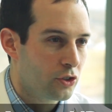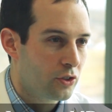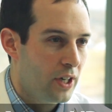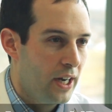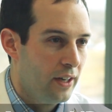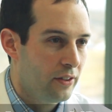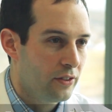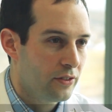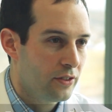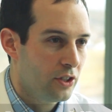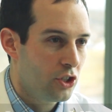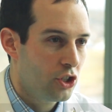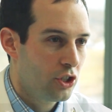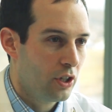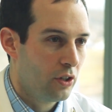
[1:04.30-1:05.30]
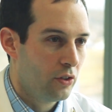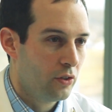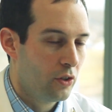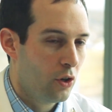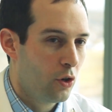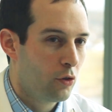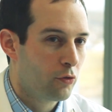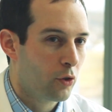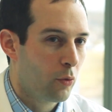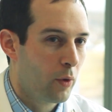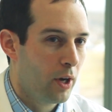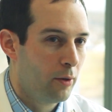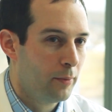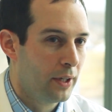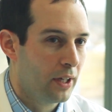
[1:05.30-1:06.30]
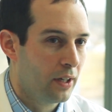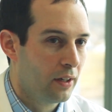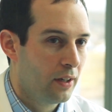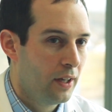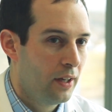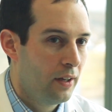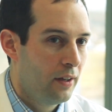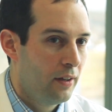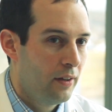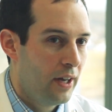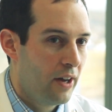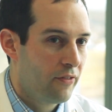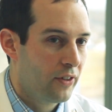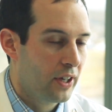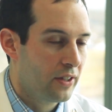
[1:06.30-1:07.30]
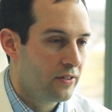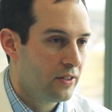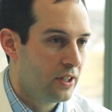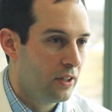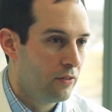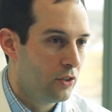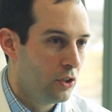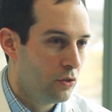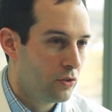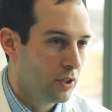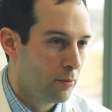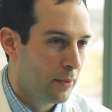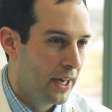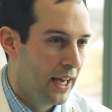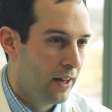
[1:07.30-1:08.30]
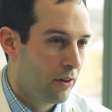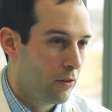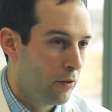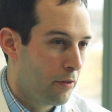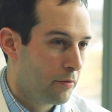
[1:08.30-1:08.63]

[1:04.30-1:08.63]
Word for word: trials that showed overwhelming efficacy of using mechanical